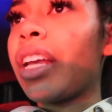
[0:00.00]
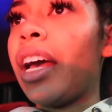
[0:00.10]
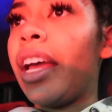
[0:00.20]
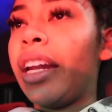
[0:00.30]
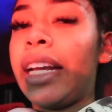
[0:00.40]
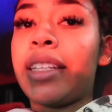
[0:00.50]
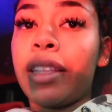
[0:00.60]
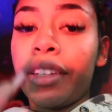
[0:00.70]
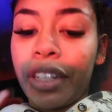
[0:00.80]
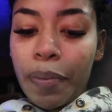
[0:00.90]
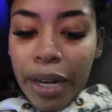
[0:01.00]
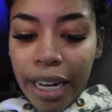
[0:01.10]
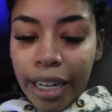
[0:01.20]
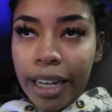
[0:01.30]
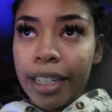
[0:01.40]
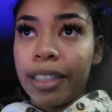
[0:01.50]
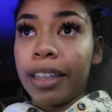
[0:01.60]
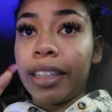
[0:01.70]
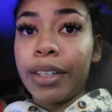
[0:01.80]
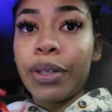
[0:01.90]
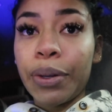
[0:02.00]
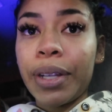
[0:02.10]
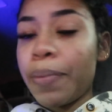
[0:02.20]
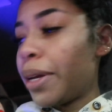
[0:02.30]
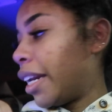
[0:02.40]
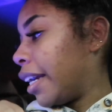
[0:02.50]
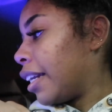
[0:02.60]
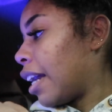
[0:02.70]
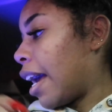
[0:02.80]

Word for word: And it's literally midnight, guys. Literally midnight.